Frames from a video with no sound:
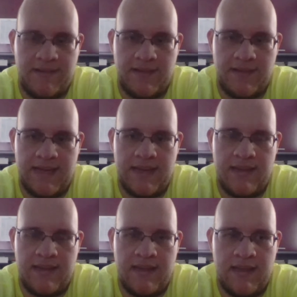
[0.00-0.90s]
seat,
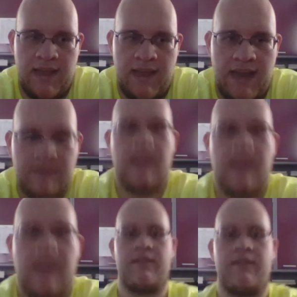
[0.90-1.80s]
and
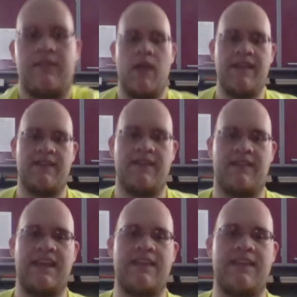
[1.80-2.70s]
it's the way the
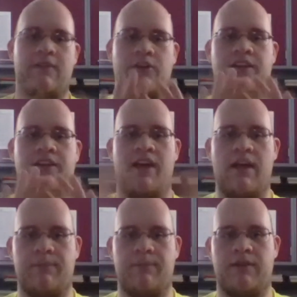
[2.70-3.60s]
seats are
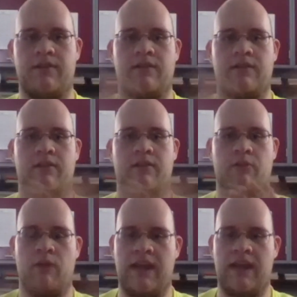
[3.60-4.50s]
cut or
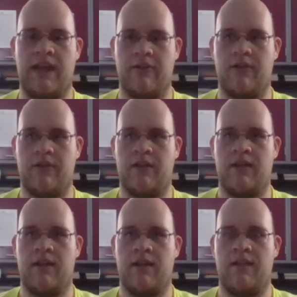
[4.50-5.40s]
whatever,
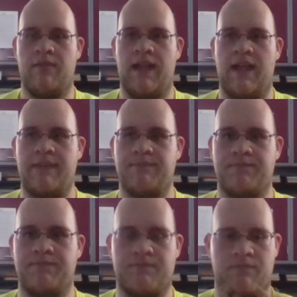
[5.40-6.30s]
that
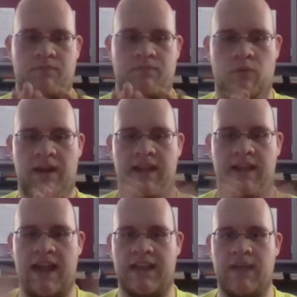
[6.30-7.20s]
where they
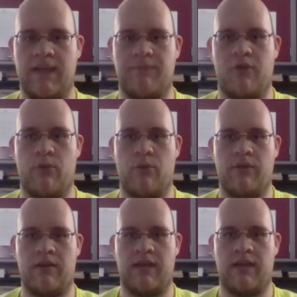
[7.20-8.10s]
kind of cut
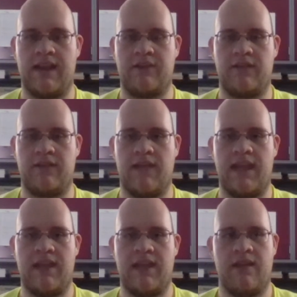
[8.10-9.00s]
forward, I guess you could
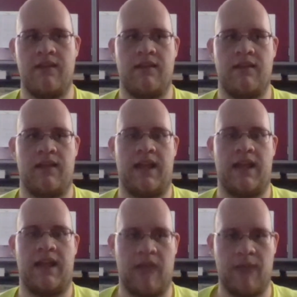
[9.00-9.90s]
say.
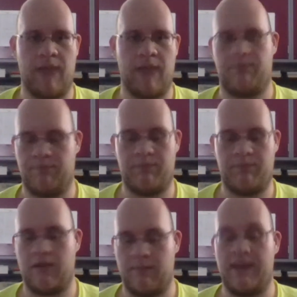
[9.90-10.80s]
And I'm
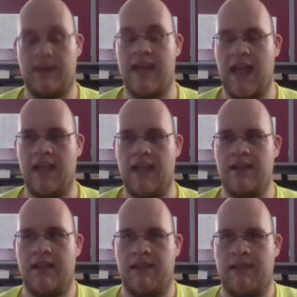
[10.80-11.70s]
such a big guy
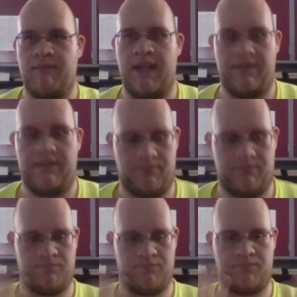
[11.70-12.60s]
that
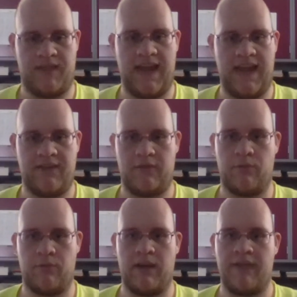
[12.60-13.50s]
the edges or
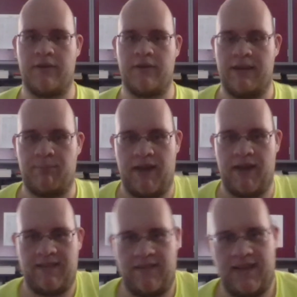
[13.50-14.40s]
whatever, it
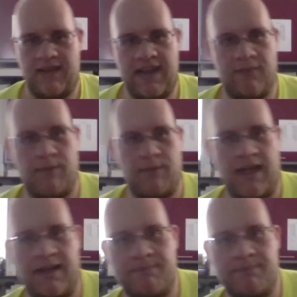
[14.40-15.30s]
presses against
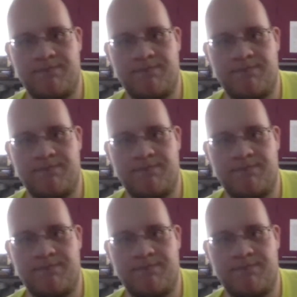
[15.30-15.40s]
my